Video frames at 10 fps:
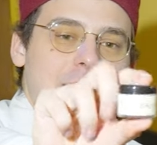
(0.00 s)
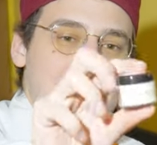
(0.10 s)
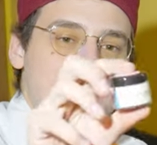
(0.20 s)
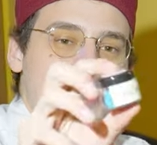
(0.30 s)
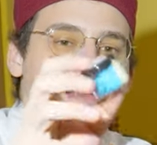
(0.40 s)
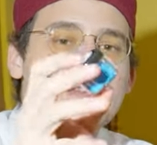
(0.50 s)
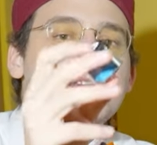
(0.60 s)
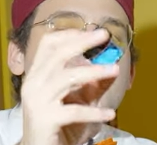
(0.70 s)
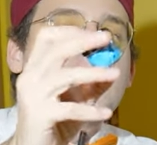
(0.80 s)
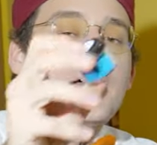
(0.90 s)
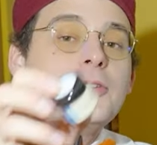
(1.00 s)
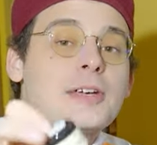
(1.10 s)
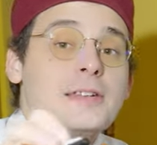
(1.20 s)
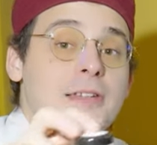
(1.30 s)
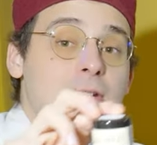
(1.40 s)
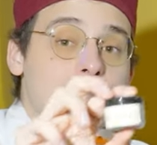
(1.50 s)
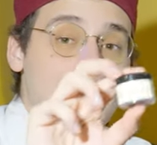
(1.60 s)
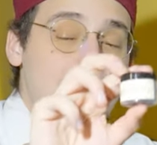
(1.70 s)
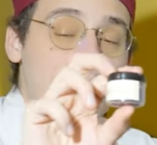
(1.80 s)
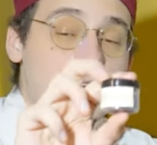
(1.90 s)
tight bass, as you can see,
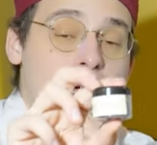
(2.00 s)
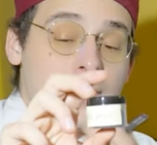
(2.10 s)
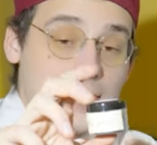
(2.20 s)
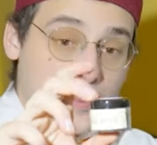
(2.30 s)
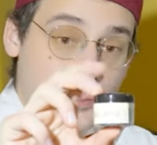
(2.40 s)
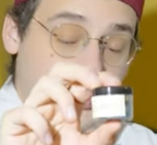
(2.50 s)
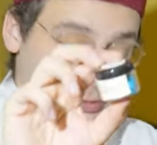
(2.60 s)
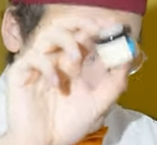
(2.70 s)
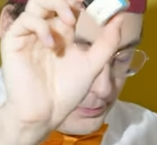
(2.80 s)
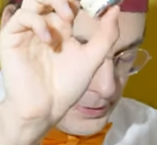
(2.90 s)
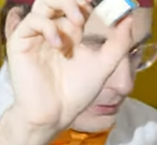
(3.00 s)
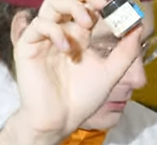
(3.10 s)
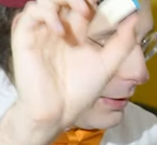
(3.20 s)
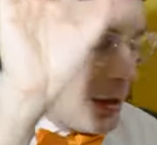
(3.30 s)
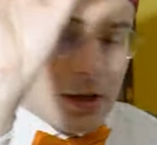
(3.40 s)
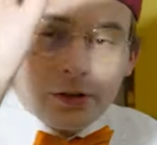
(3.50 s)
very, very, very important pattern.